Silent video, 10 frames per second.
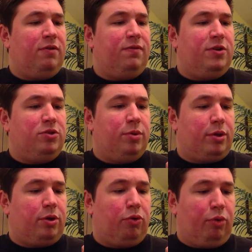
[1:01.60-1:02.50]
infused
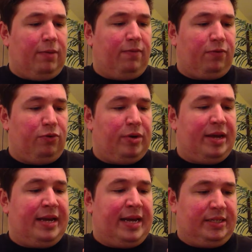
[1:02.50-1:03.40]
with
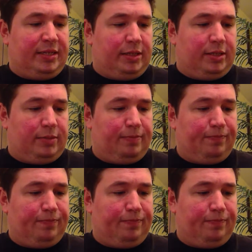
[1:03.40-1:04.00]
grapefruit essence.